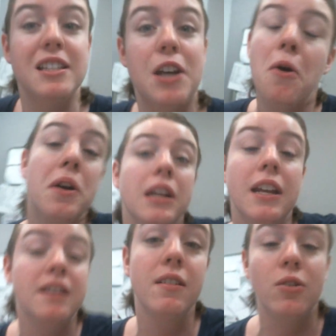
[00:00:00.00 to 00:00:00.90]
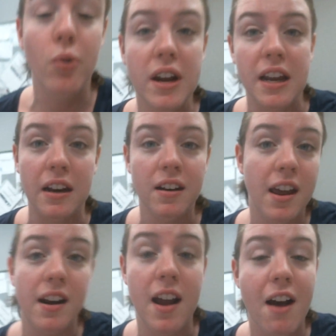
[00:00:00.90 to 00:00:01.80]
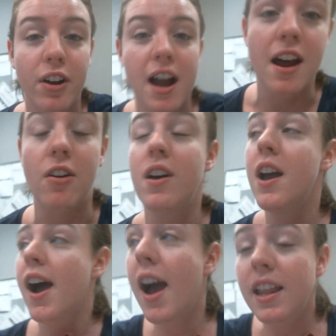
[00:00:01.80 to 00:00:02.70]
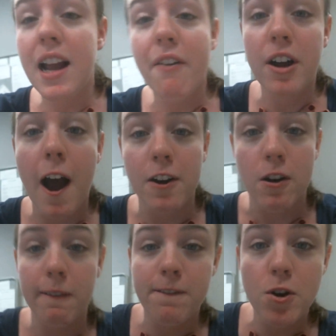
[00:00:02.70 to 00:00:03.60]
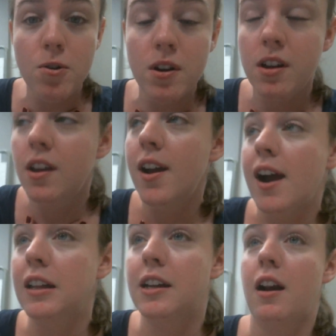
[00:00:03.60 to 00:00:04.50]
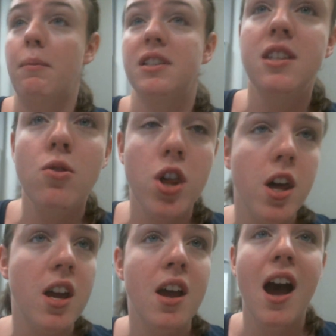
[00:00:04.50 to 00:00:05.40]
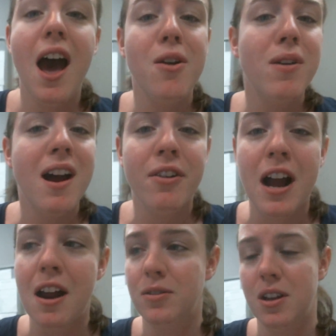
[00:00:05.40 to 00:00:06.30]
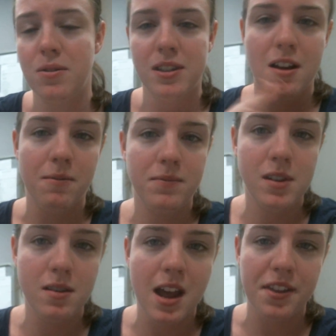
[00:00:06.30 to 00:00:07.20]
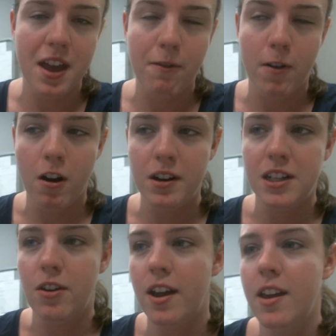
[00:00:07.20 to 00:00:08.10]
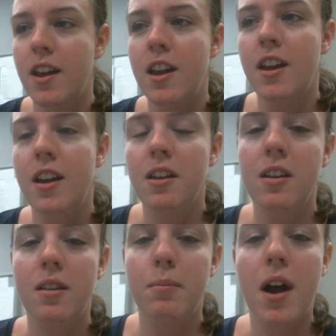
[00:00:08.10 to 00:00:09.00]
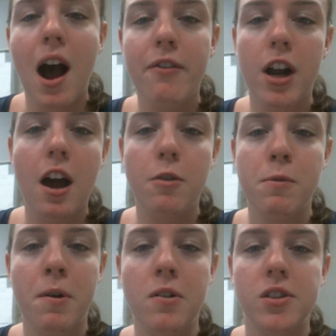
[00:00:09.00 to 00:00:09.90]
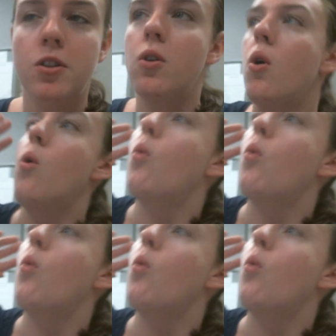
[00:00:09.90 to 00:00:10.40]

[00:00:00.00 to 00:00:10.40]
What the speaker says: it's coated in green and avocado. I like avocado on food. I like it on my sushi. I don't want avocado toast though. Not that far into it. But avocado proposal,